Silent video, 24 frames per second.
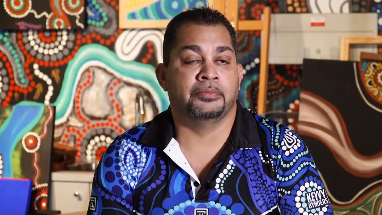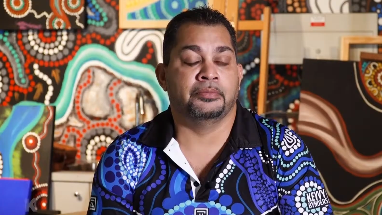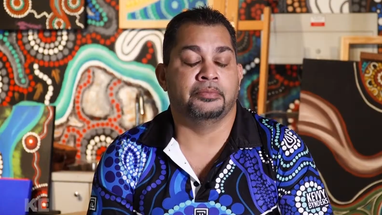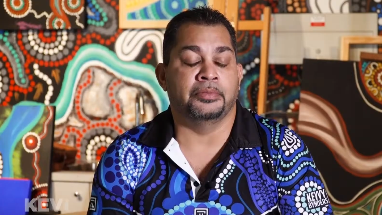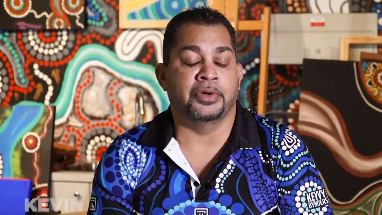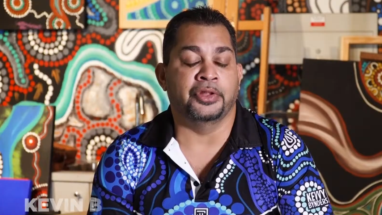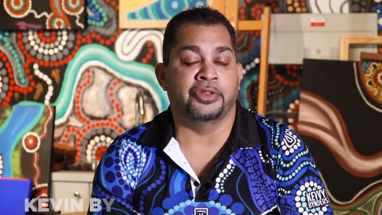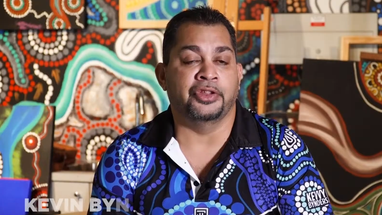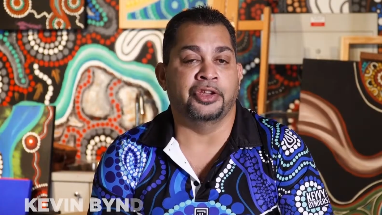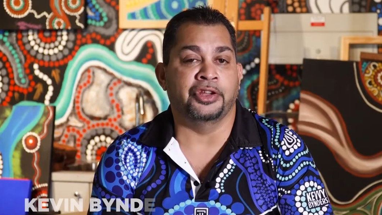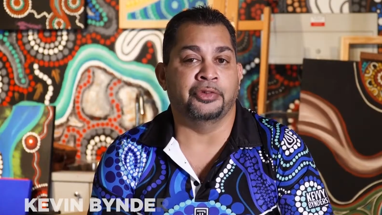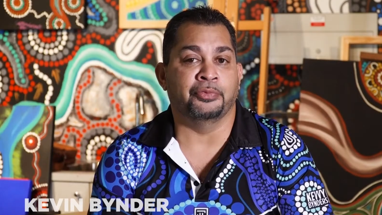
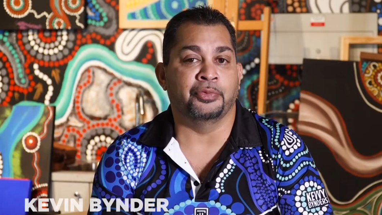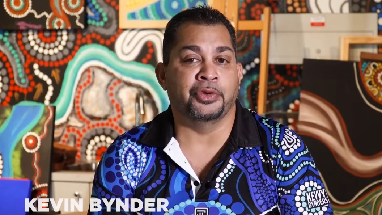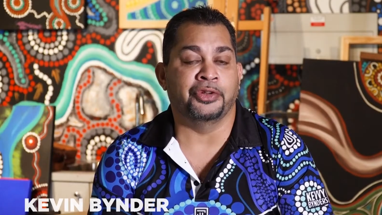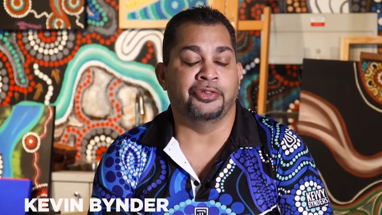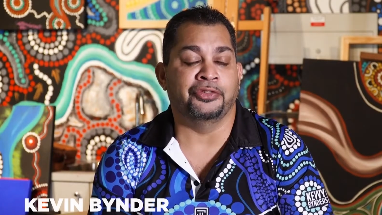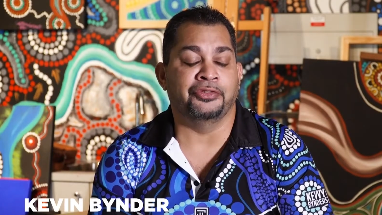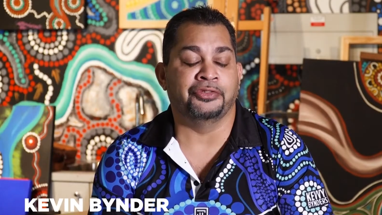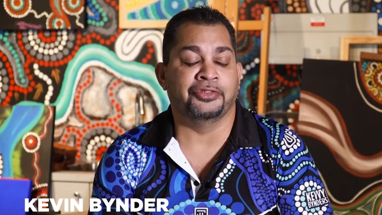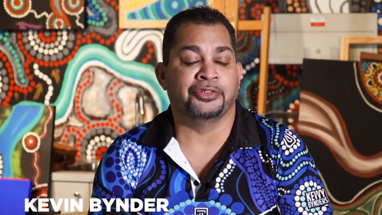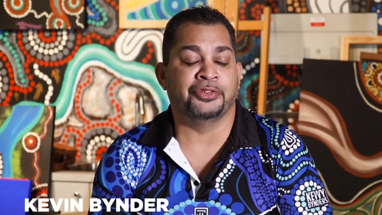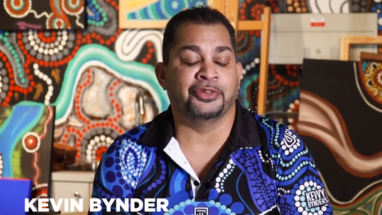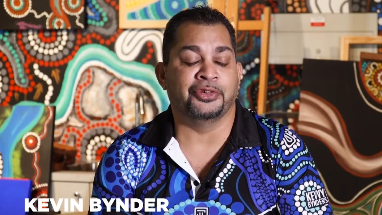but then
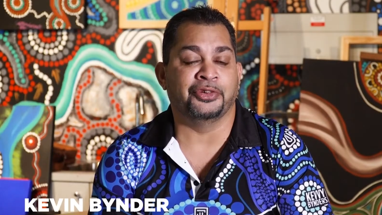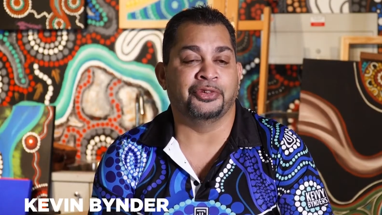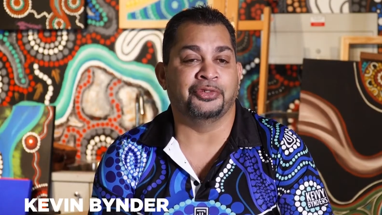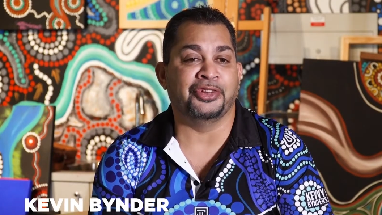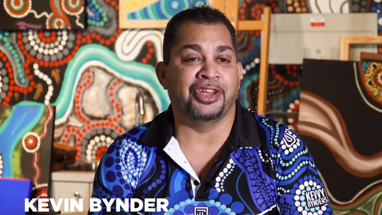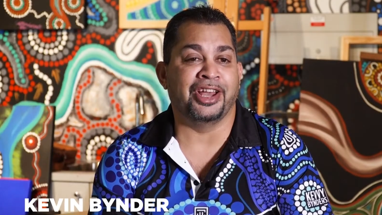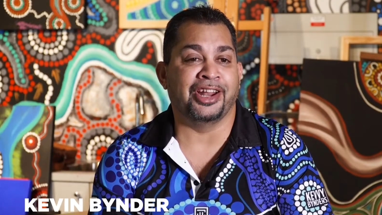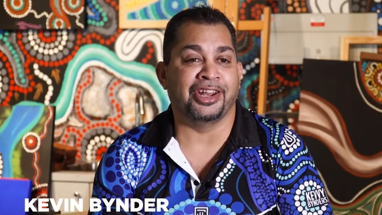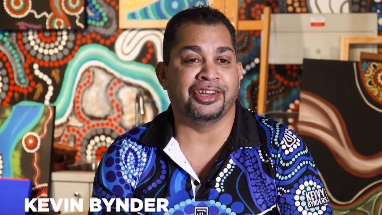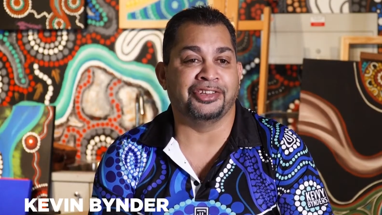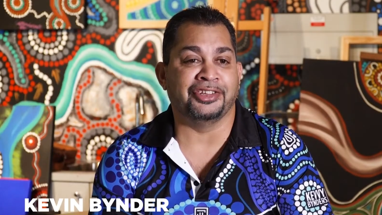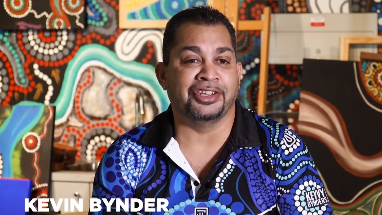when sort of
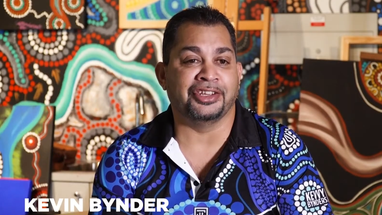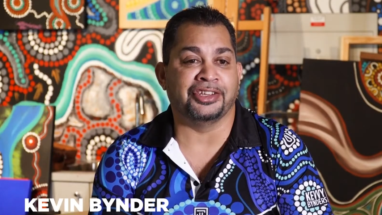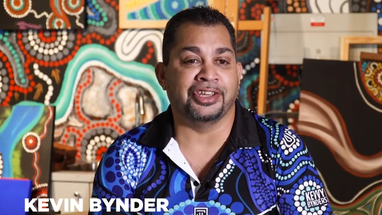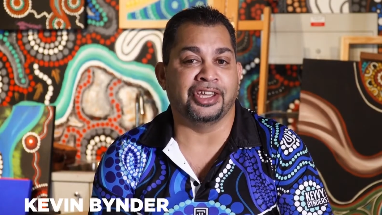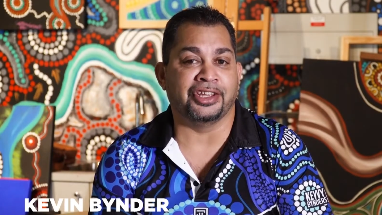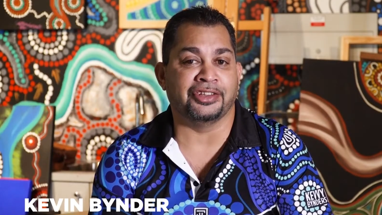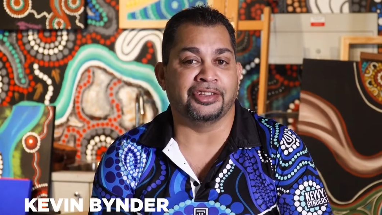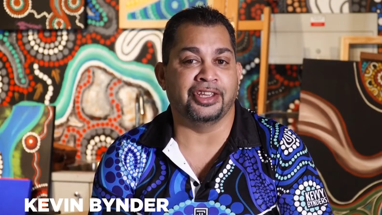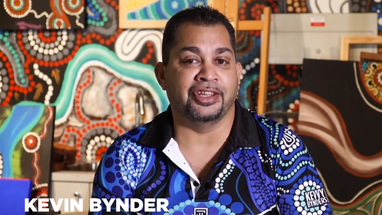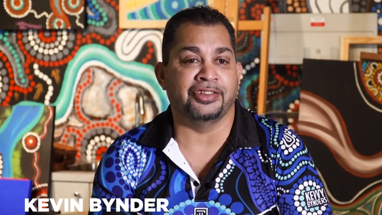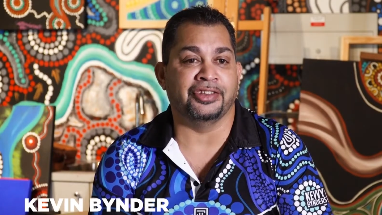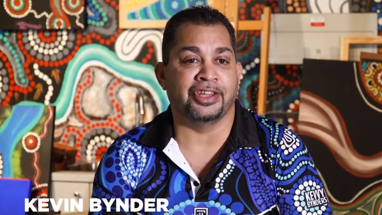reality
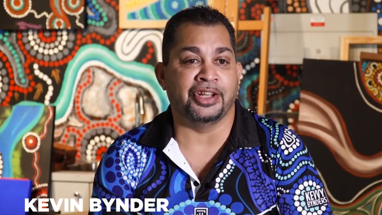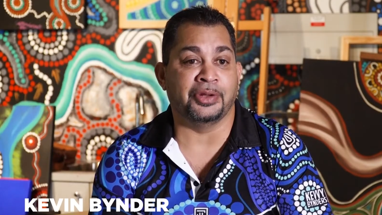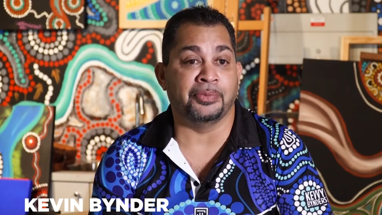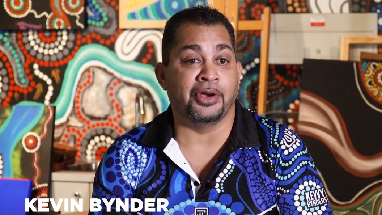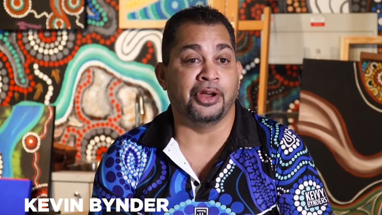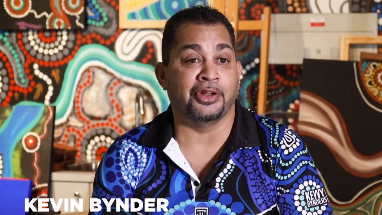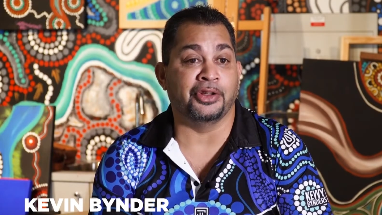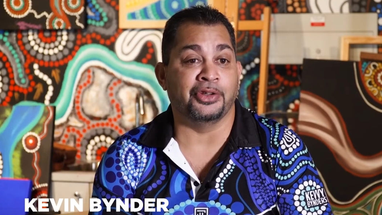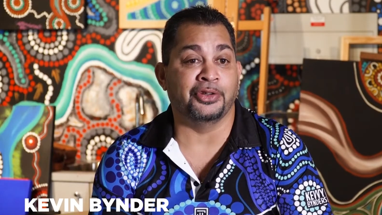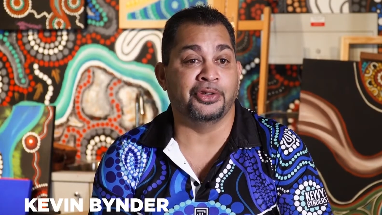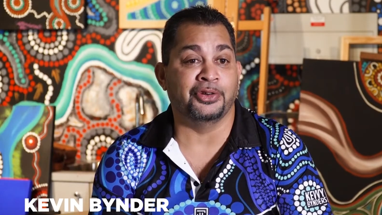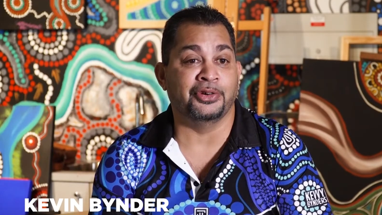kicked in that I'm
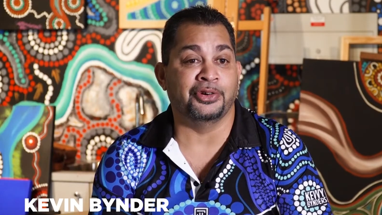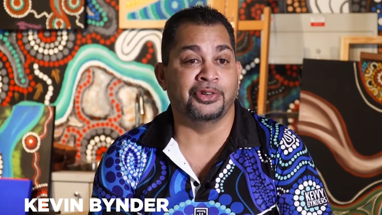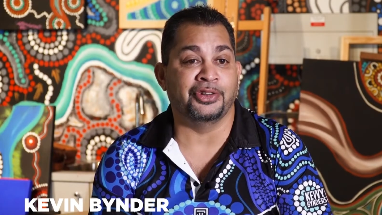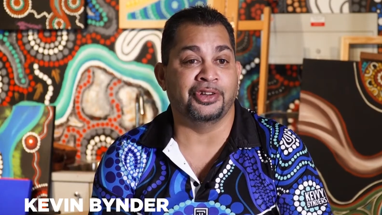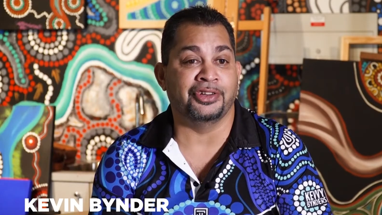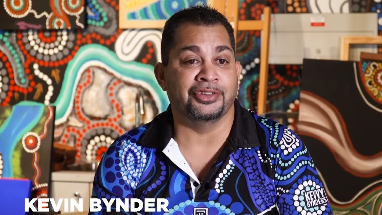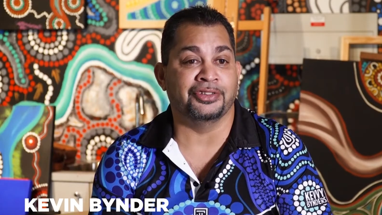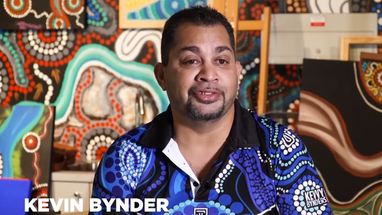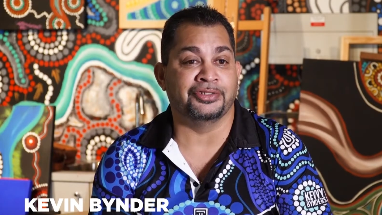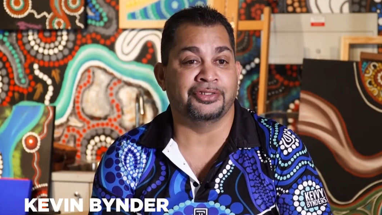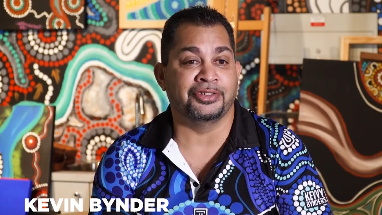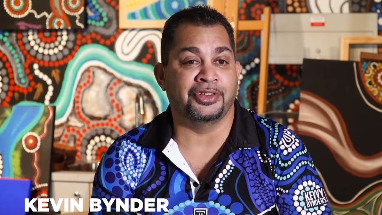going to do it,
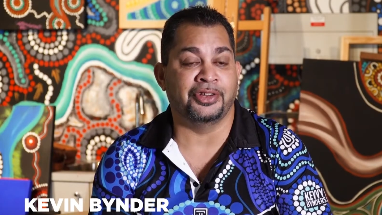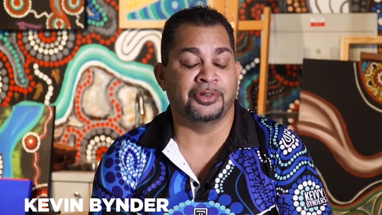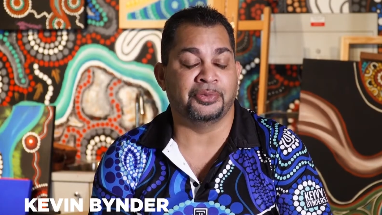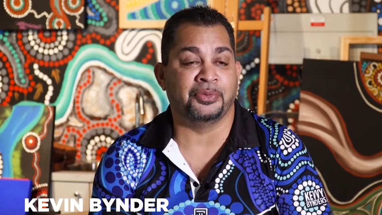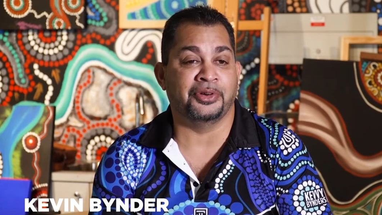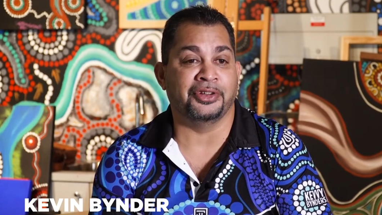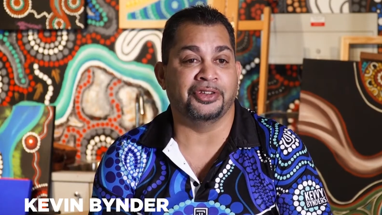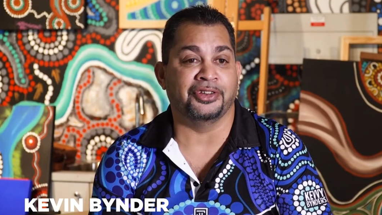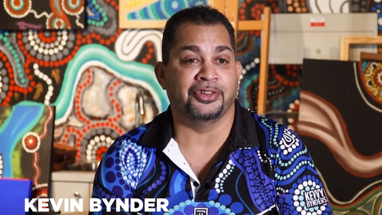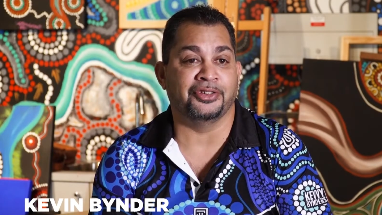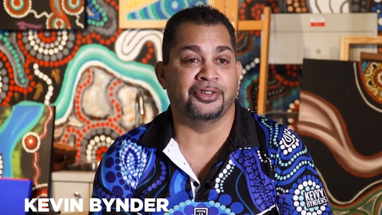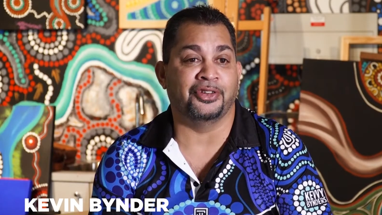I was
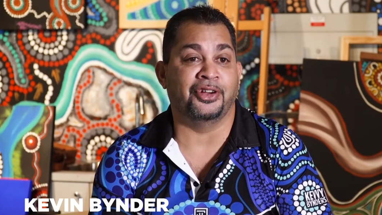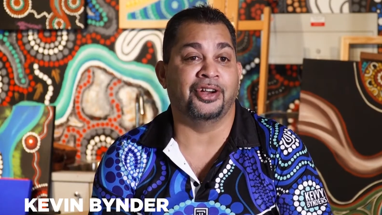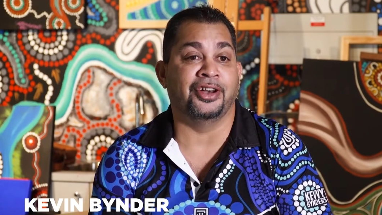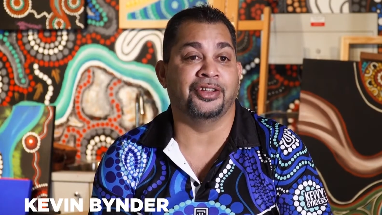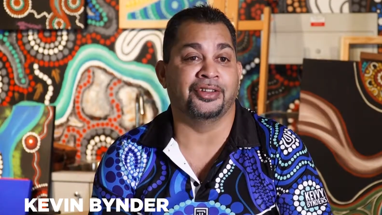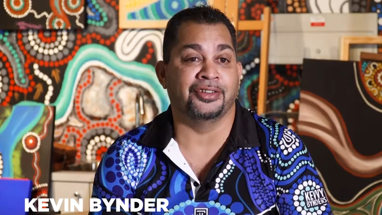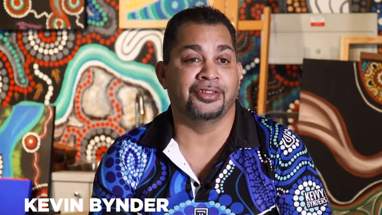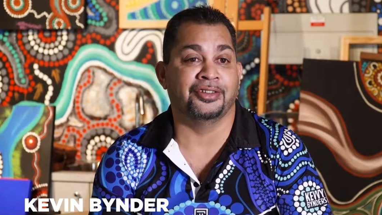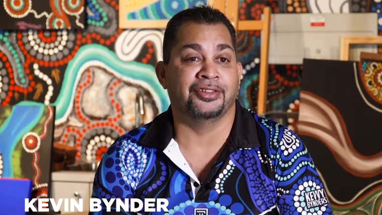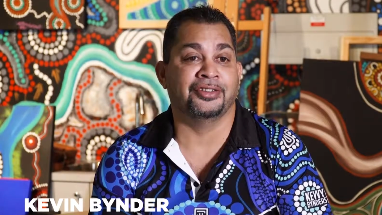pretty excited.